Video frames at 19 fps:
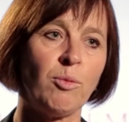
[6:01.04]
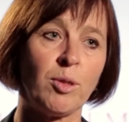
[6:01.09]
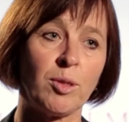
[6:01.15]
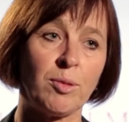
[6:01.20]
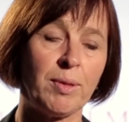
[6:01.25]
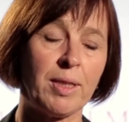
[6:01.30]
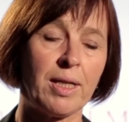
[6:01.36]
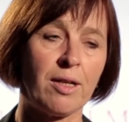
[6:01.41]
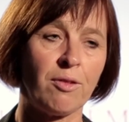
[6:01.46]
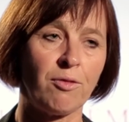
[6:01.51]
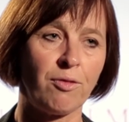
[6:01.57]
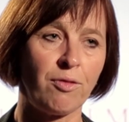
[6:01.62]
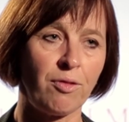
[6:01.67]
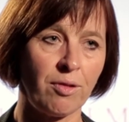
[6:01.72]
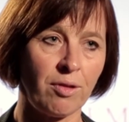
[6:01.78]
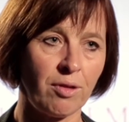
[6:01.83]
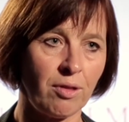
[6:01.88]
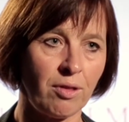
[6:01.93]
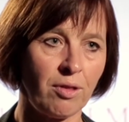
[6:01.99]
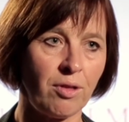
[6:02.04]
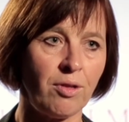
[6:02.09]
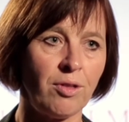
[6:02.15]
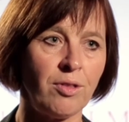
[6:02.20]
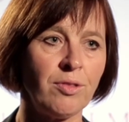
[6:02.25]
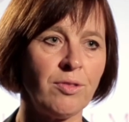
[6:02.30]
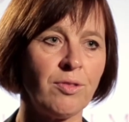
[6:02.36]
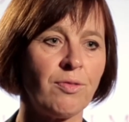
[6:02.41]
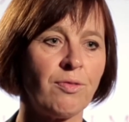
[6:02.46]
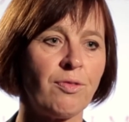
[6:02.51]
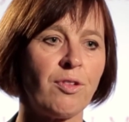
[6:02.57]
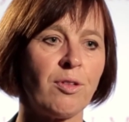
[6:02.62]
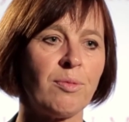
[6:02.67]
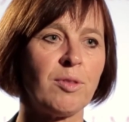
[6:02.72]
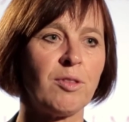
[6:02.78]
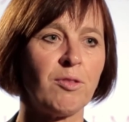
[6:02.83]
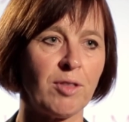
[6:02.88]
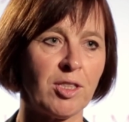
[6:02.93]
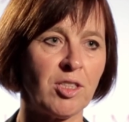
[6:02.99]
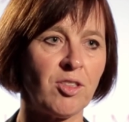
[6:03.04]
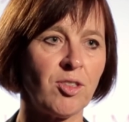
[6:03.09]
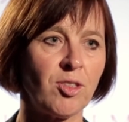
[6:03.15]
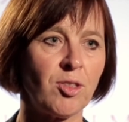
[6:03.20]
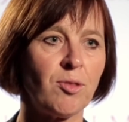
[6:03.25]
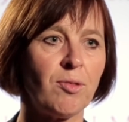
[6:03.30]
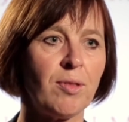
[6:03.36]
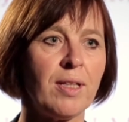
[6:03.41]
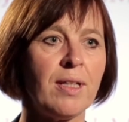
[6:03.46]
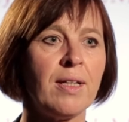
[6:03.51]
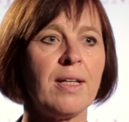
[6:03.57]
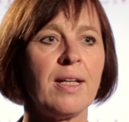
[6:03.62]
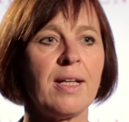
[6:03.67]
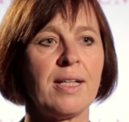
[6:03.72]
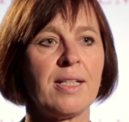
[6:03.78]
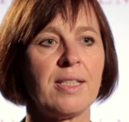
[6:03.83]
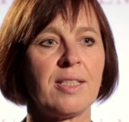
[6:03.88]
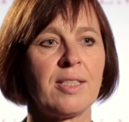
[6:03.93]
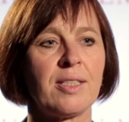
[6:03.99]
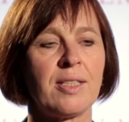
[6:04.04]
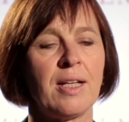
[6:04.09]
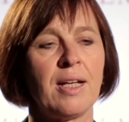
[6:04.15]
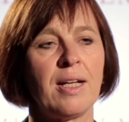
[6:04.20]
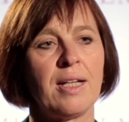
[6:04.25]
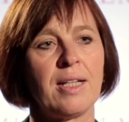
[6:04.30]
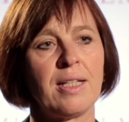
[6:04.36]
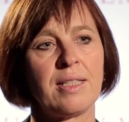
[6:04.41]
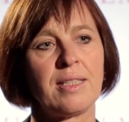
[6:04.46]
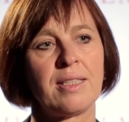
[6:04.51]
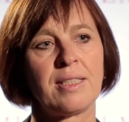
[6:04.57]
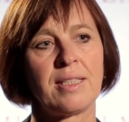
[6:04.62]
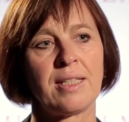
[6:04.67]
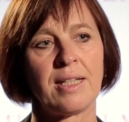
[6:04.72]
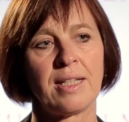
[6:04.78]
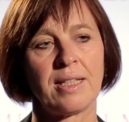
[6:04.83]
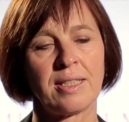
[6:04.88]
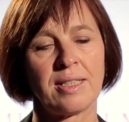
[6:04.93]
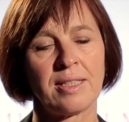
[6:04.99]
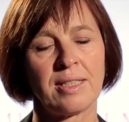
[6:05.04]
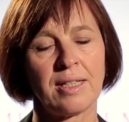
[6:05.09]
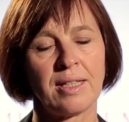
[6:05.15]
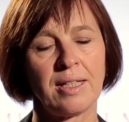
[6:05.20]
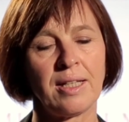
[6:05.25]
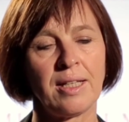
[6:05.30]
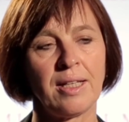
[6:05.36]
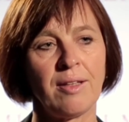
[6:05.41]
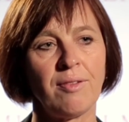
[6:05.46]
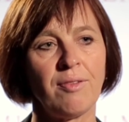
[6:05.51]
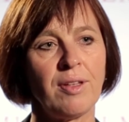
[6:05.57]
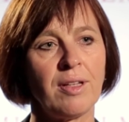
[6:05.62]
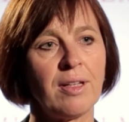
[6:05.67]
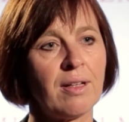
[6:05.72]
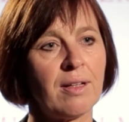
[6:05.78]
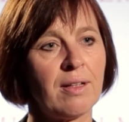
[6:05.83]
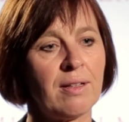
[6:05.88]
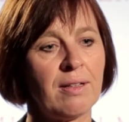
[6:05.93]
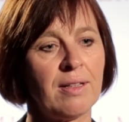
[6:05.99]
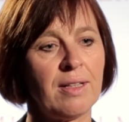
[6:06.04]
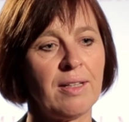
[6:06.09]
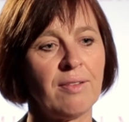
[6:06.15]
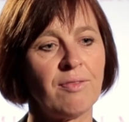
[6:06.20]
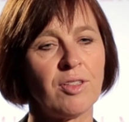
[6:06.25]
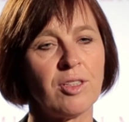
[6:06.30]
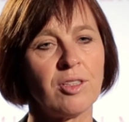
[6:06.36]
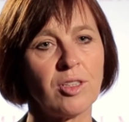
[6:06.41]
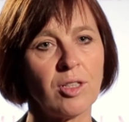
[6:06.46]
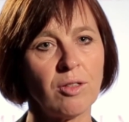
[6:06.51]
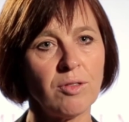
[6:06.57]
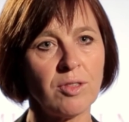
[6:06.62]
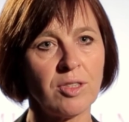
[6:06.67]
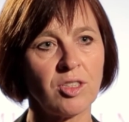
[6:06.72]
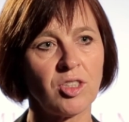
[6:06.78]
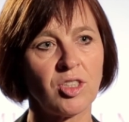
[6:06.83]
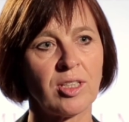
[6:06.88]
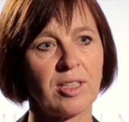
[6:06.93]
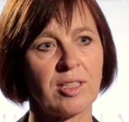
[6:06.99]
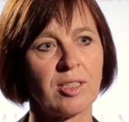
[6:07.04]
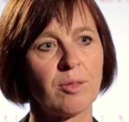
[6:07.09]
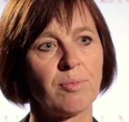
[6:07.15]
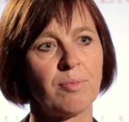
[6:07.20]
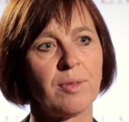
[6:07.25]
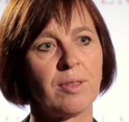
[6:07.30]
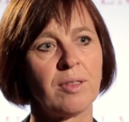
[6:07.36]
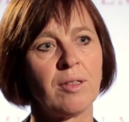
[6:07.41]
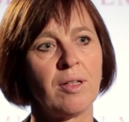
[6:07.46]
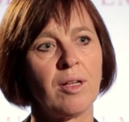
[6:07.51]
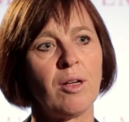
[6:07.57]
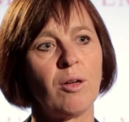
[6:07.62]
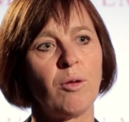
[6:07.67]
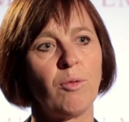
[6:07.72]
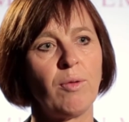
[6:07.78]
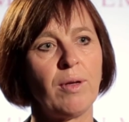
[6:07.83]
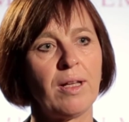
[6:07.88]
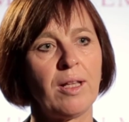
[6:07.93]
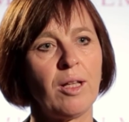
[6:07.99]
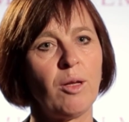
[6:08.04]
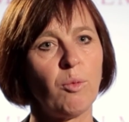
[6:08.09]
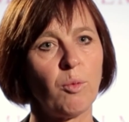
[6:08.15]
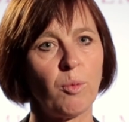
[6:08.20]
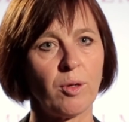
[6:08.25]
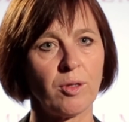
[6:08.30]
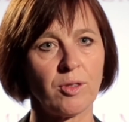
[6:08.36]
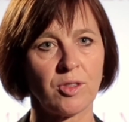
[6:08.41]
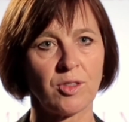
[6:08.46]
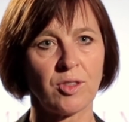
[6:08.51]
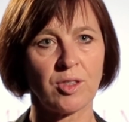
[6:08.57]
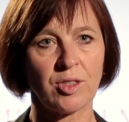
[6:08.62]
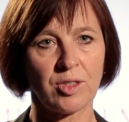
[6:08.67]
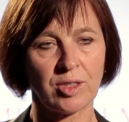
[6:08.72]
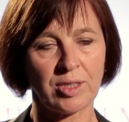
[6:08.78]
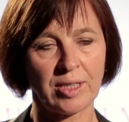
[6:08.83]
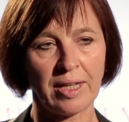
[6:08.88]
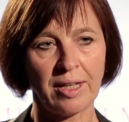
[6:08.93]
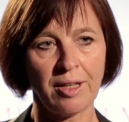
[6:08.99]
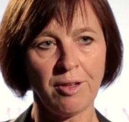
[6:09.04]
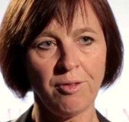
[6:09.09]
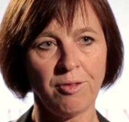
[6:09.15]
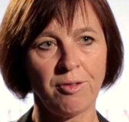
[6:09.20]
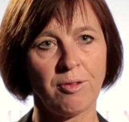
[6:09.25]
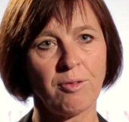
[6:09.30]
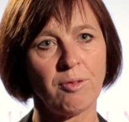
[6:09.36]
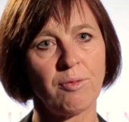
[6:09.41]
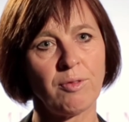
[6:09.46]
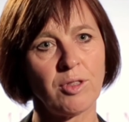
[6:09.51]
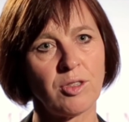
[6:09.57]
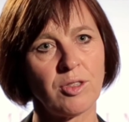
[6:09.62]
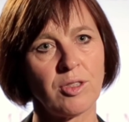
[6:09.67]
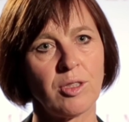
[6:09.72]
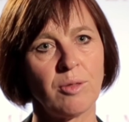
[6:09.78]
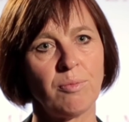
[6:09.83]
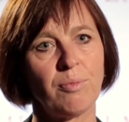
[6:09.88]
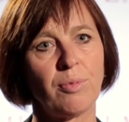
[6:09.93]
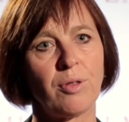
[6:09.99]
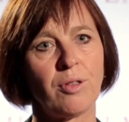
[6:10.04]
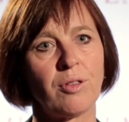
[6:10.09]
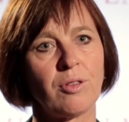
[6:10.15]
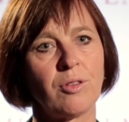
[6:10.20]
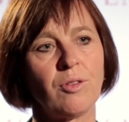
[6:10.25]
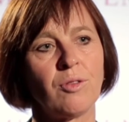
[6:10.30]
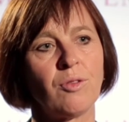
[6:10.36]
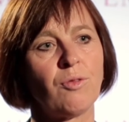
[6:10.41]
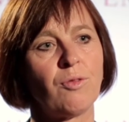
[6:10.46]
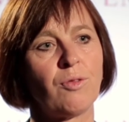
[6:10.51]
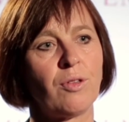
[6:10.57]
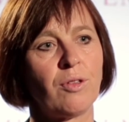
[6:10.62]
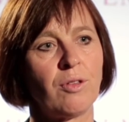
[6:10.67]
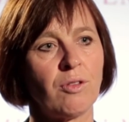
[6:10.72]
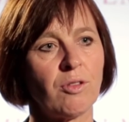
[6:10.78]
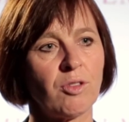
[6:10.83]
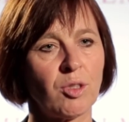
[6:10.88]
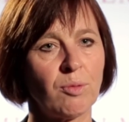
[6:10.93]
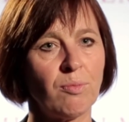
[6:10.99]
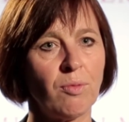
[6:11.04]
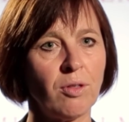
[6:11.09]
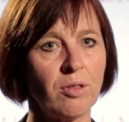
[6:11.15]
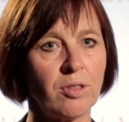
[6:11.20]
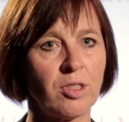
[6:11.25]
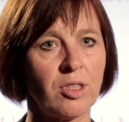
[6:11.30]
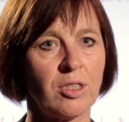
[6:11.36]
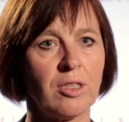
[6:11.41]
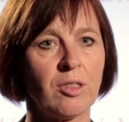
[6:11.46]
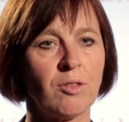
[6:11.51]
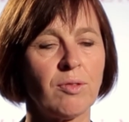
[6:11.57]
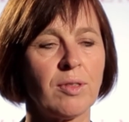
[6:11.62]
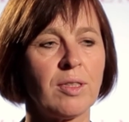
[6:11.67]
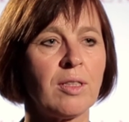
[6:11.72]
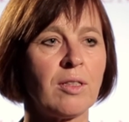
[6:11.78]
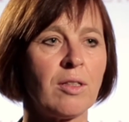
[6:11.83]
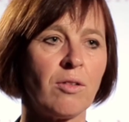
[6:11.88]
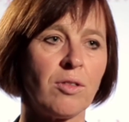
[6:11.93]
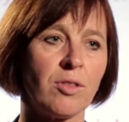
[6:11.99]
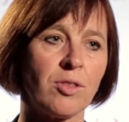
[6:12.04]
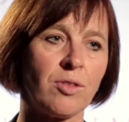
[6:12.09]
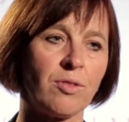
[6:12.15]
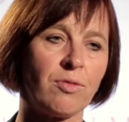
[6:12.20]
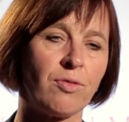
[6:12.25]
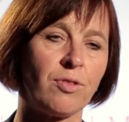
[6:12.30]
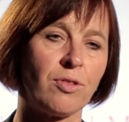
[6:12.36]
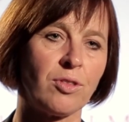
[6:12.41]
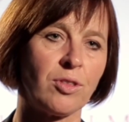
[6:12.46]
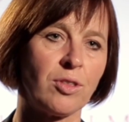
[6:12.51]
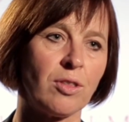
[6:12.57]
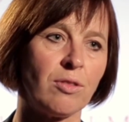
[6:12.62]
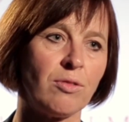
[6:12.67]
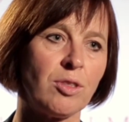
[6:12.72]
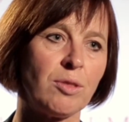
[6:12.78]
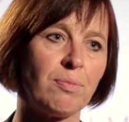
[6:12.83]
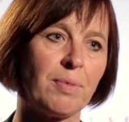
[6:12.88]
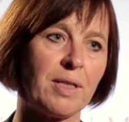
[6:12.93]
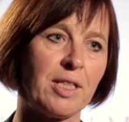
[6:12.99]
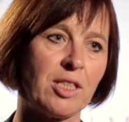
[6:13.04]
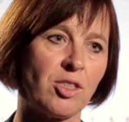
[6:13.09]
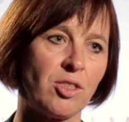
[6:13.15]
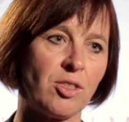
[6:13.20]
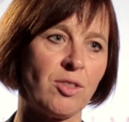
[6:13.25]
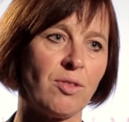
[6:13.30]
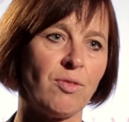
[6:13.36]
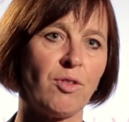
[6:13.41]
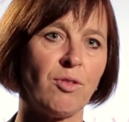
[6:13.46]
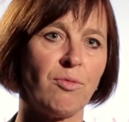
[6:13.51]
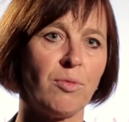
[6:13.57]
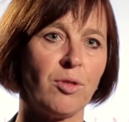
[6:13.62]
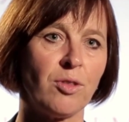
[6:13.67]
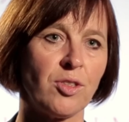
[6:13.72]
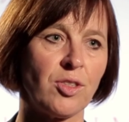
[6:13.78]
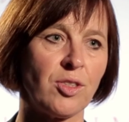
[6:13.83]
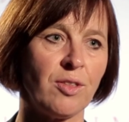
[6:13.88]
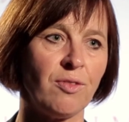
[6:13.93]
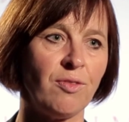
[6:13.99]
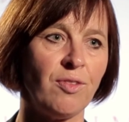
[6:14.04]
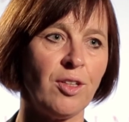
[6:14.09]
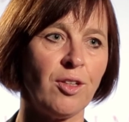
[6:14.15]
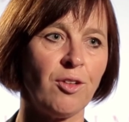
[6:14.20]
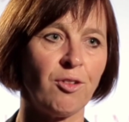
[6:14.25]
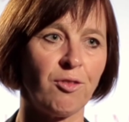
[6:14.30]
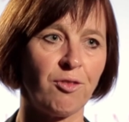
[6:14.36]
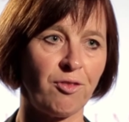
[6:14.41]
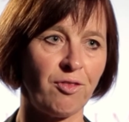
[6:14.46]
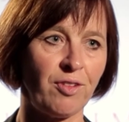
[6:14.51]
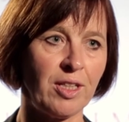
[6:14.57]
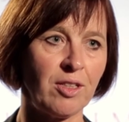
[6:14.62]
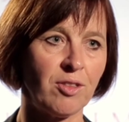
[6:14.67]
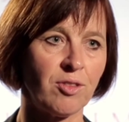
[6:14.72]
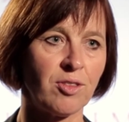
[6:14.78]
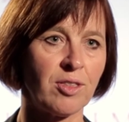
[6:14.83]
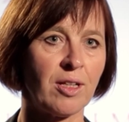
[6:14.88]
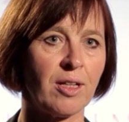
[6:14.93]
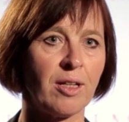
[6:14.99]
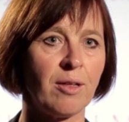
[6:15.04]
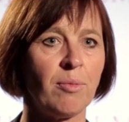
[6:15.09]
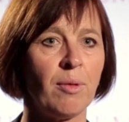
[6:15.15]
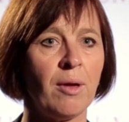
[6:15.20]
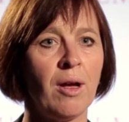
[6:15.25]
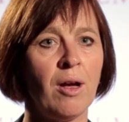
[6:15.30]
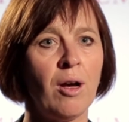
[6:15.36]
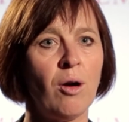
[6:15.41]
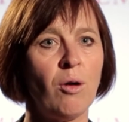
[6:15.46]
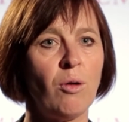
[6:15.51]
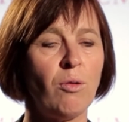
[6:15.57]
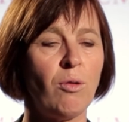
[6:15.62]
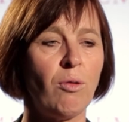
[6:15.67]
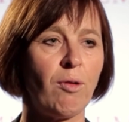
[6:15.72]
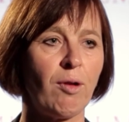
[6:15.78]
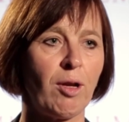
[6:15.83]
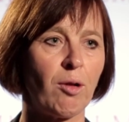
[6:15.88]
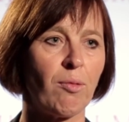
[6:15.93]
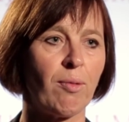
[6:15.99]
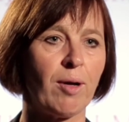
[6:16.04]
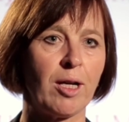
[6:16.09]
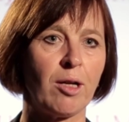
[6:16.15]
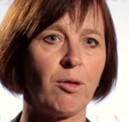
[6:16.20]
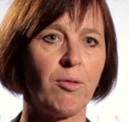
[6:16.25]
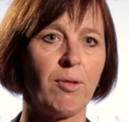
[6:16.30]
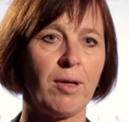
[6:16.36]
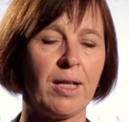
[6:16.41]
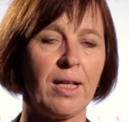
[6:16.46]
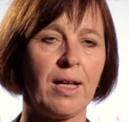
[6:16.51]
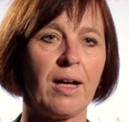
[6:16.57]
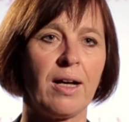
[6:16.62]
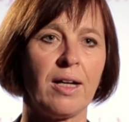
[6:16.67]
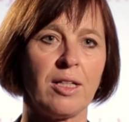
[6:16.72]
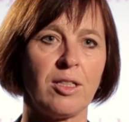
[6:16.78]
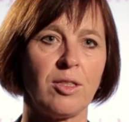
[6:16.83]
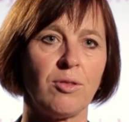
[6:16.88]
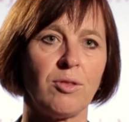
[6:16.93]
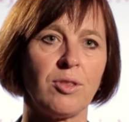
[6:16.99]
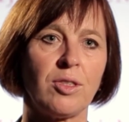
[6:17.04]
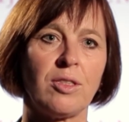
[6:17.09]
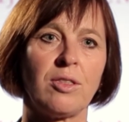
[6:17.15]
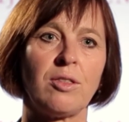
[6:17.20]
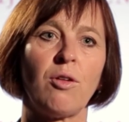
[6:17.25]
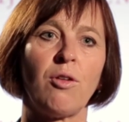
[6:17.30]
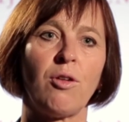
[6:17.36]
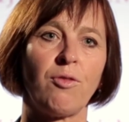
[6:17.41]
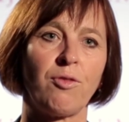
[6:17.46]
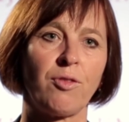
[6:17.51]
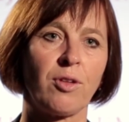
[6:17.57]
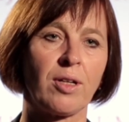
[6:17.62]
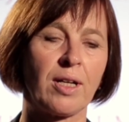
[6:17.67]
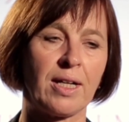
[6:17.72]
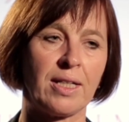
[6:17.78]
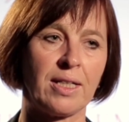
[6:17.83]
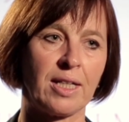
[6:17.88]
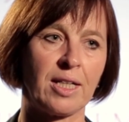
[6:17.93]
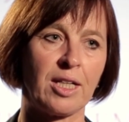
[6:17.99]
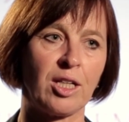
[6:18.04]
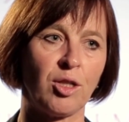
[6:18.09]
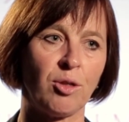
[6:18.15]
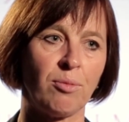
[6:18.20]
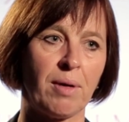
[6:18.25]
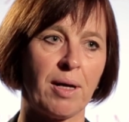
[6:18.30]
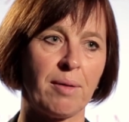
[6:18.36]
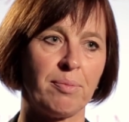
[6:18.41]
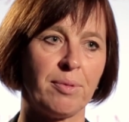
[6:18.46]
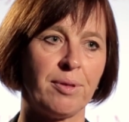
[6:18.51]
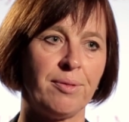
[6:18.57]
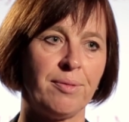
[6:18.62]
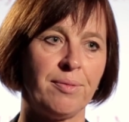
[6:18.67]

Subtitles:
What we have learned from the registry is that even dose adjustment really was safe, which is important for small children and also for those patients with a more severe phenotype who require really high doses of canakinumab.